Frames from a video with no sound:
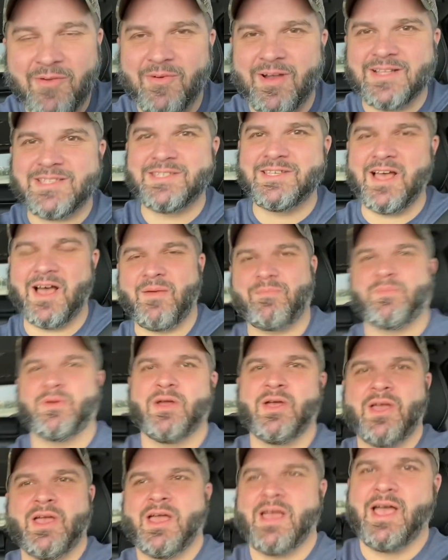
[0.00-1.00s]
what's up?
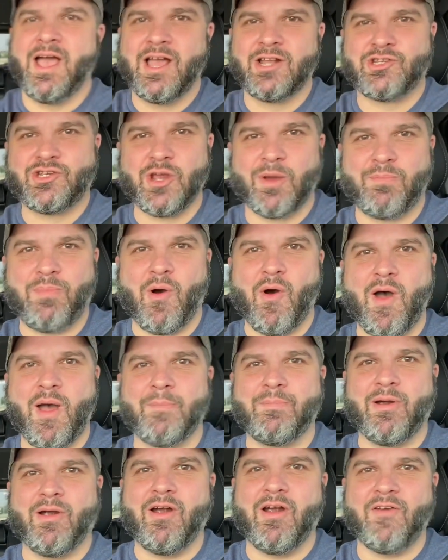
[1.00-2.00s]
It's your boy
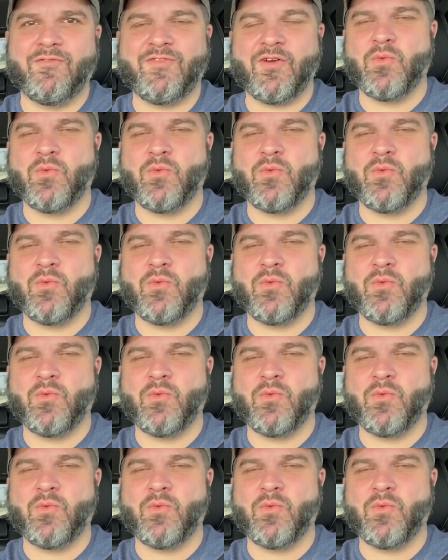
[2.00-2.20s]
Burf